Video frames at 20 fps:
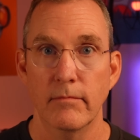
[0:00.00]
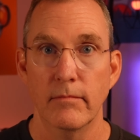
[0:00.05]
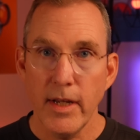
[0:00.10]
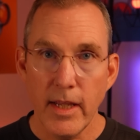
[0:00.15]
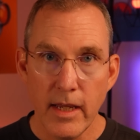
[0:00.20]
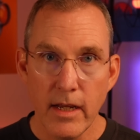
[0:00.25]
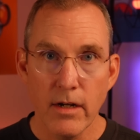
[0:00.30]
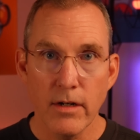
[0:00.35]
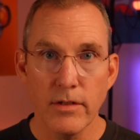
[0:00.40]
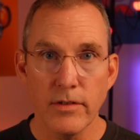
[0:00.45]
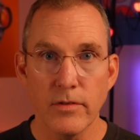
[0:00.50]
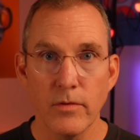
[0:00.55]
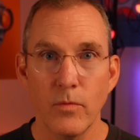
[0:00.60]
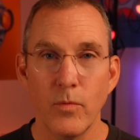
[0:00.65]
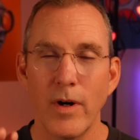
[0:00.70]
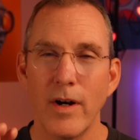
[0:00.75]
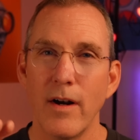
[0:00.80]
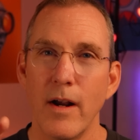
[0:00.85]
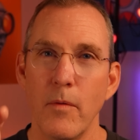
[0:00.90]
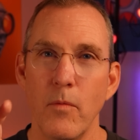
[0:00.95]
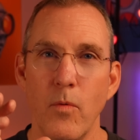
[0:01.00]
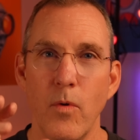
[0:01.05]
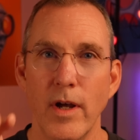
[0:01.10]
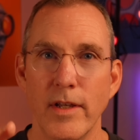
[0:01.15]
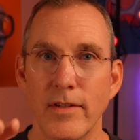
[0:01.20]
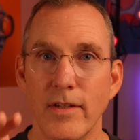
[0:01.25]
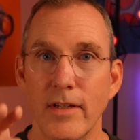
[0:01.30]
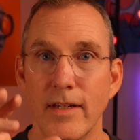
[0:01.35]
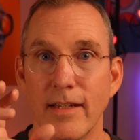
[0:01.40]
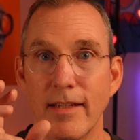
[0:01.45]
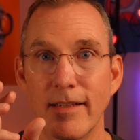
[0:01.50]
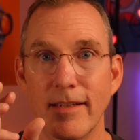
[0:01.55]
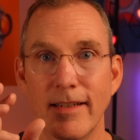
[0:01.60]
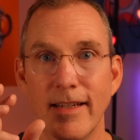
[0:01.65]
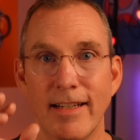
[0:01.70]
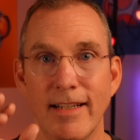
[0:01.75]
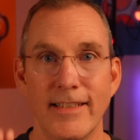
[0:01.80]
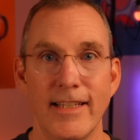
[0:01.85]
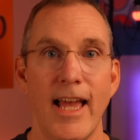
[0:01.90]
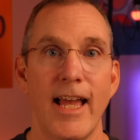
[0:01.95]
But here's where I wasn't
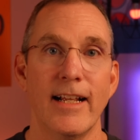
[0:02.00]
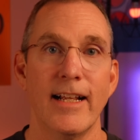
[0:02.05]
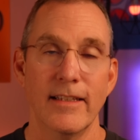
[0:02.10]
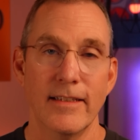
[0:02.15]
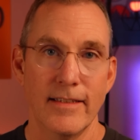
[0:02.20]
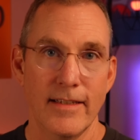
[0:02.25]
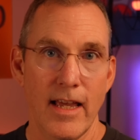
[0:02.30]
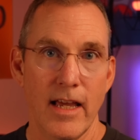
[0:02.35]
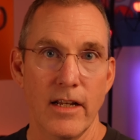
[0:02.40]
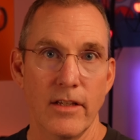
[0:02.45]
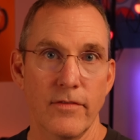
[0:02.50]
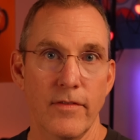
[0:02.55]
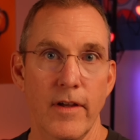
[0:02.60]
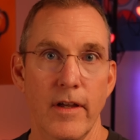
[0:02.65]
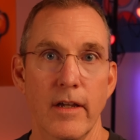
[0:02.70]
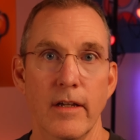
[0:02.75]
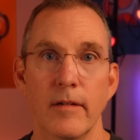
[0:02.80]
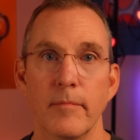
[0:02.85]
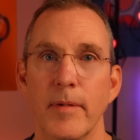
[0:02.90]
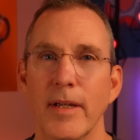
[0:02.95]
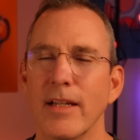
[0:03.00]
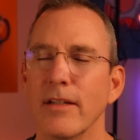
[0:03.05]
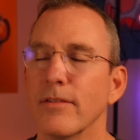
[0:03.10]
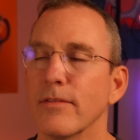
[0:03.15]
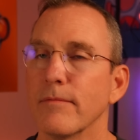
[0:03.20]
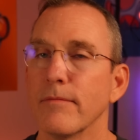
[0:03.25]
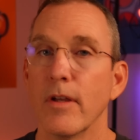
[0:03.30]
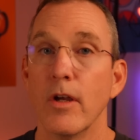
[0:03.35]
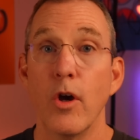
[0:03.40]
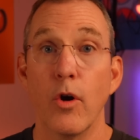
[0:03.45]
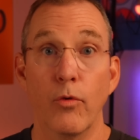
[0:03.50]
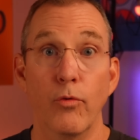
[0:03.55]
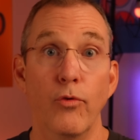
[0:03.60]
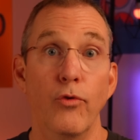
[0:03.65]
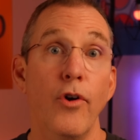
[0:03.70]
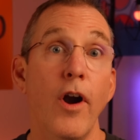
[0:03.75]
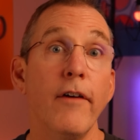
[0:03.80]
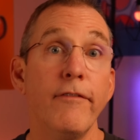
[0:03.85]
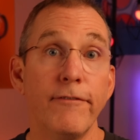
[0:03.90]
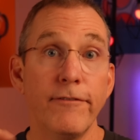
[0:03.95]
exactly satisfied, because
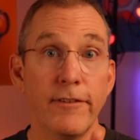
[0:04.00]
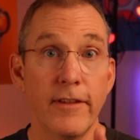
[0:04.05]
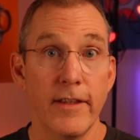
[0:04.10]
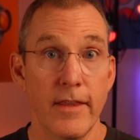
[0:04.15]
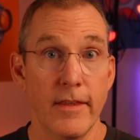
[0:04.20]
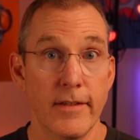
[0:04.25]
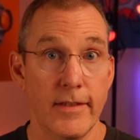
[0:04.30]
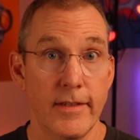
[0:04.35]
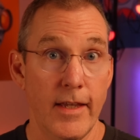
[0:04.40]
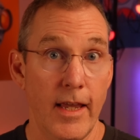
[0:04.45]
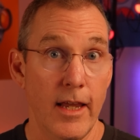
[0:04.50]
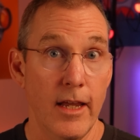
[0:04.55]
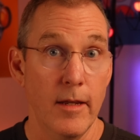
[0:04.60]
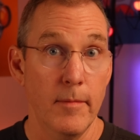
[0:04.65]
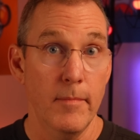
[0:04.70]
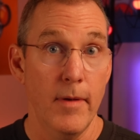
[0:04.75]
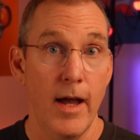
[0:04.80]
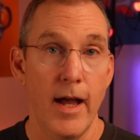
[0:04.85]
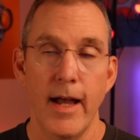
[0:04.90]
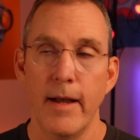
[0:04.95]
roughly the same,